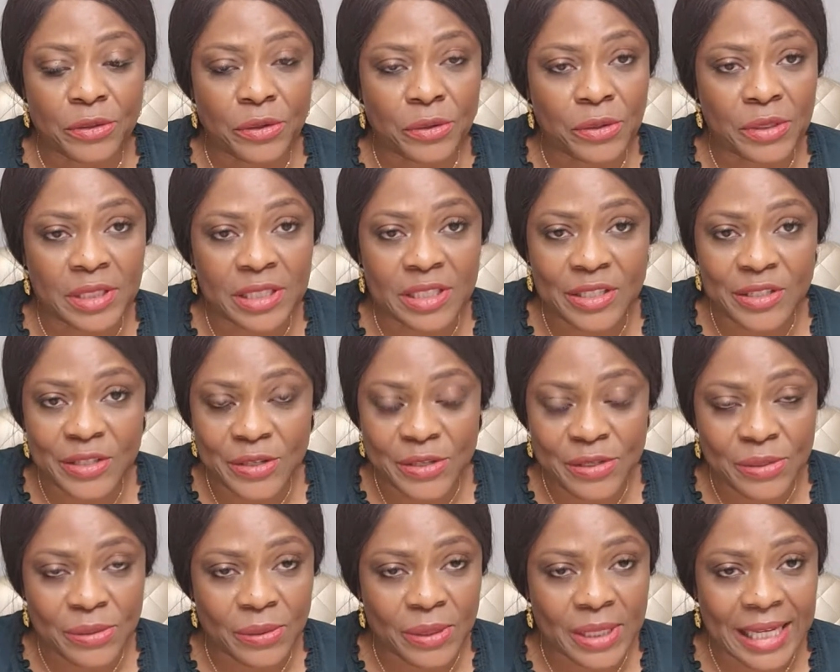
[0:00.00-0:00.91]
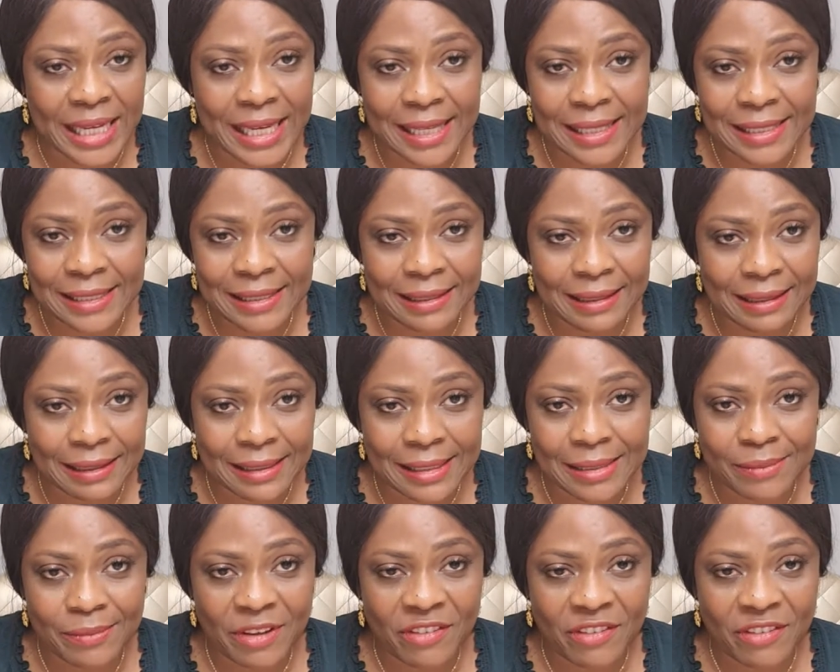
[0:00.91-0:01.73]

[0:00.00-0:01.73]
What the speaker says: don't used to eat this